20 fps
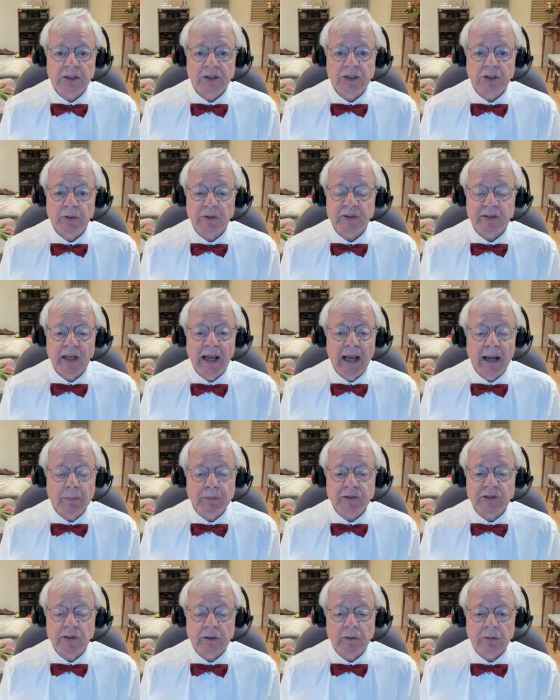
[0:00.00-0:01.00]
She was
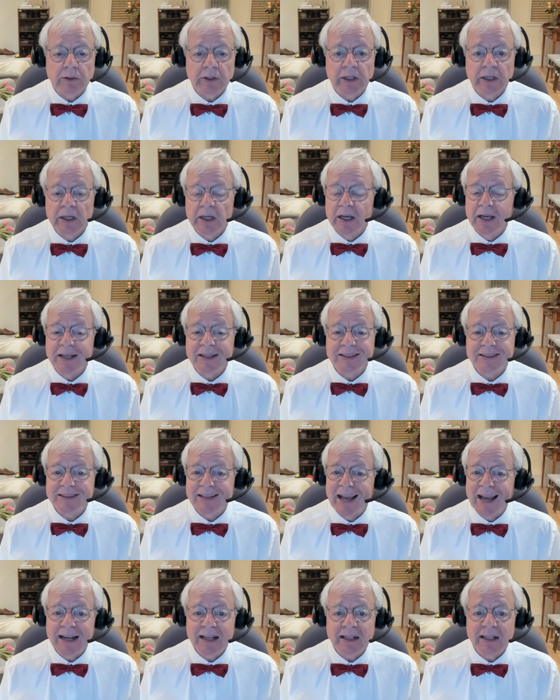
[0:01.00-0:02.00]
absolutely
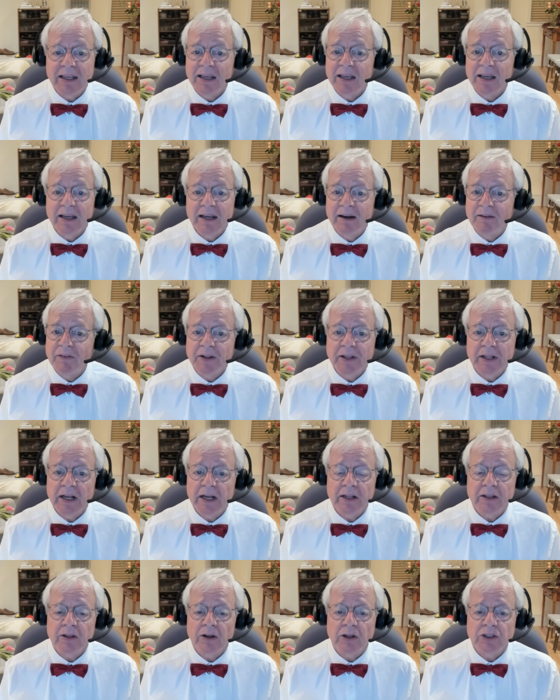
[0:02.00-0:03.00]
exactly everything
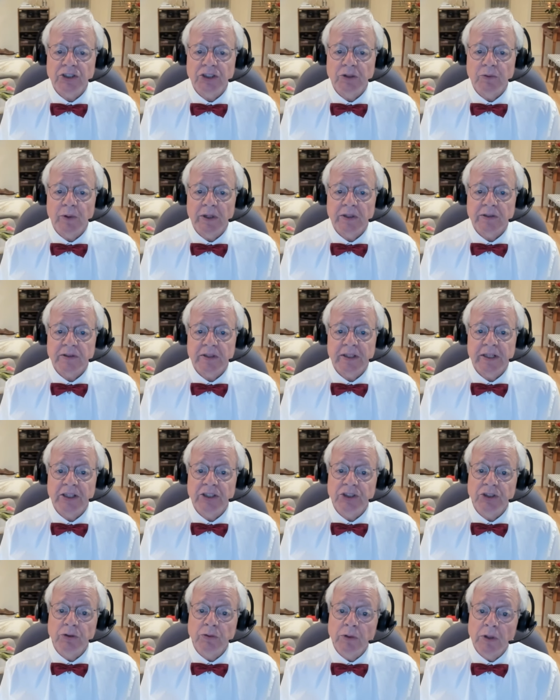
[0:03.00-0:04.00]
I thought she was. And
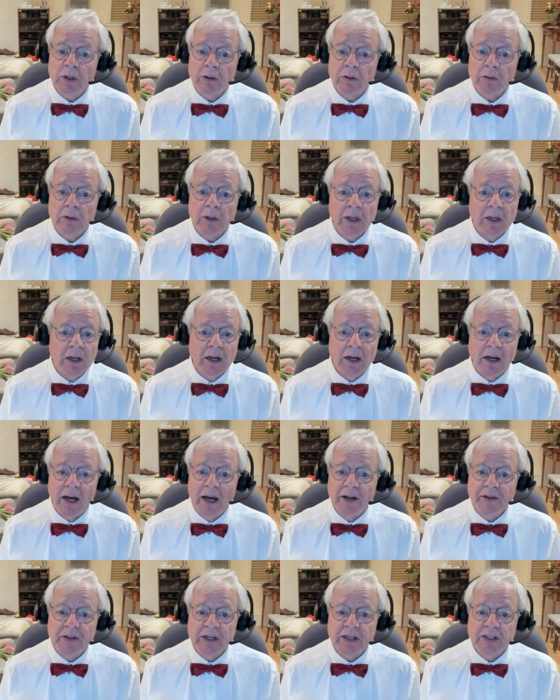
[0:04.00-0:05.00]
as you know,
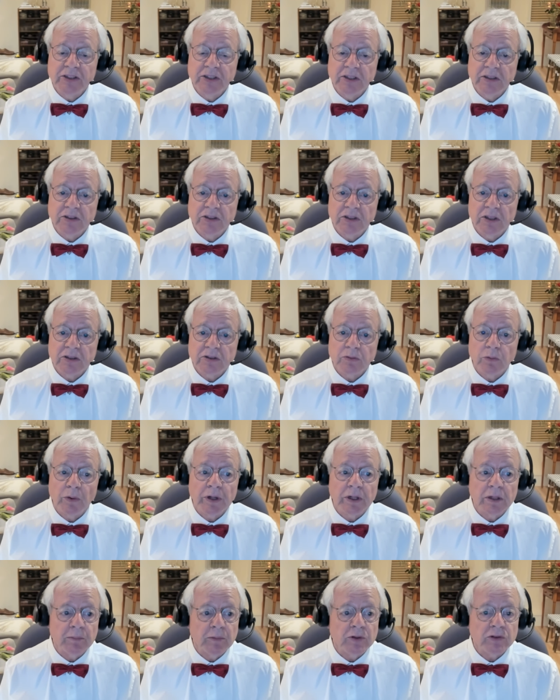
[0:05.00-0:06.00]
I think she's just
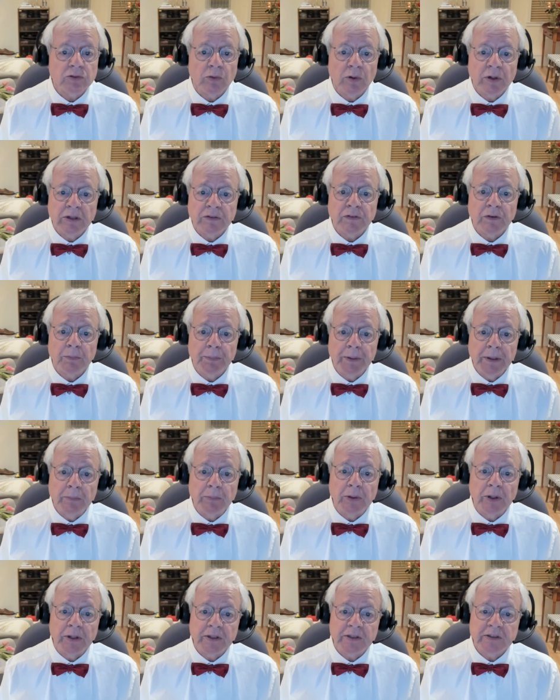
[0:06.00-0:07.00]
one of the most wonderful
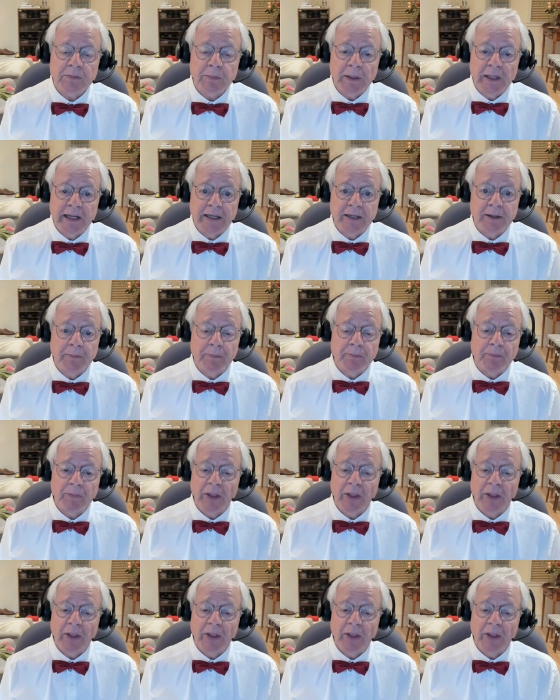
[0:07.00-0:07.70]
people on this planet.